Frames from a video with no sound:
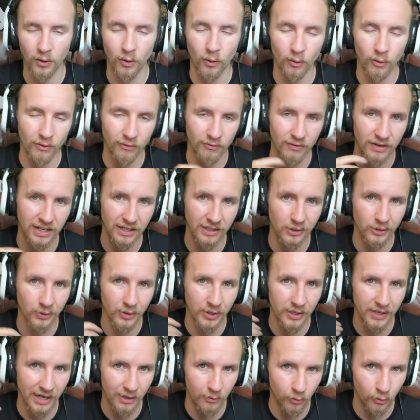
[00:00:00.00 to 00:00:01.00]
or a vehicle
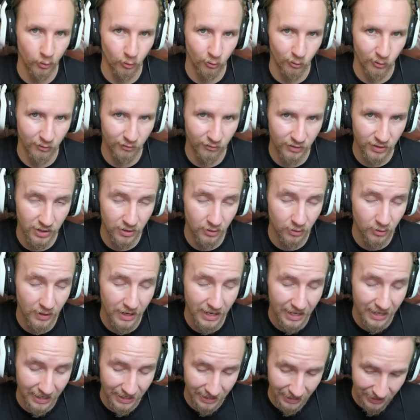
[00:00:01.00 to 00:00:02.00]
that I will review
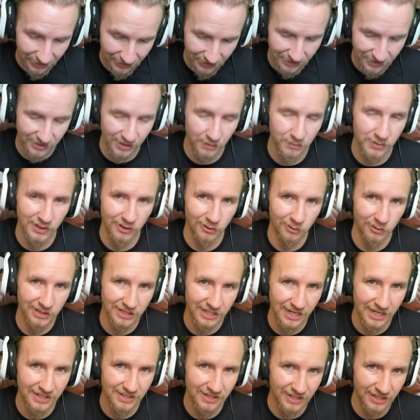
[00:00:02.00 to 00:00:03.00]
in the subsequent
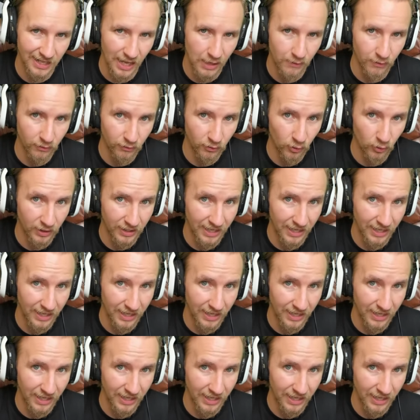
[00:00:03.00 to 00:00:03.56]
days, the KV4